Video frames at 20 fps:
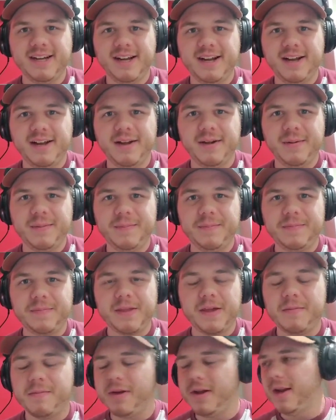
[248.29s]
Um,
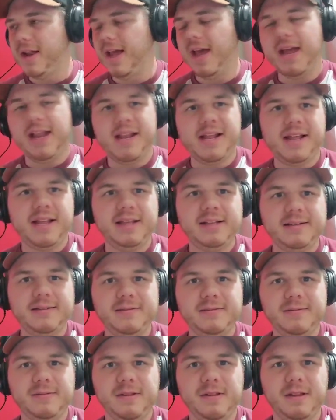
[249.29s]
I'm gonna edit
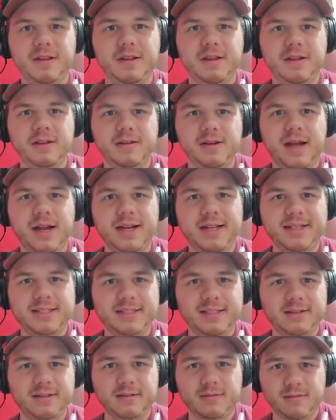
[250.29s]
the
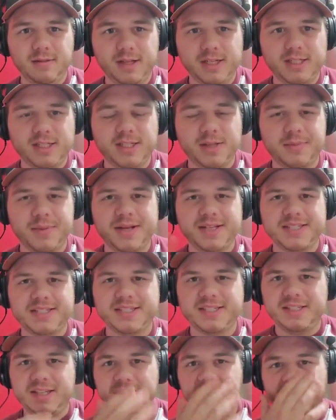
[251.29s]
edit this the best
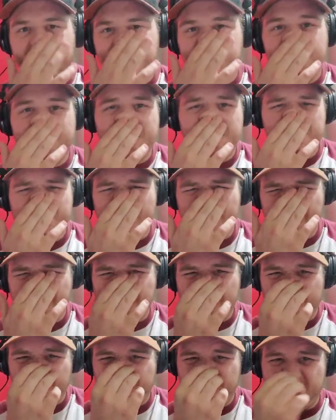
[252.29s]
to my
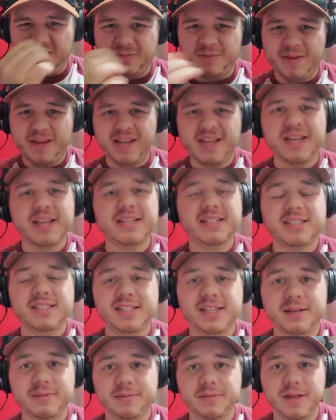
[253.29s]
ability to make it
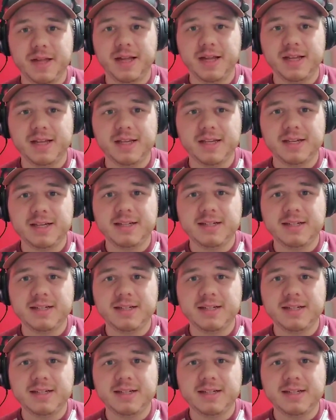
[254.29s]
seem like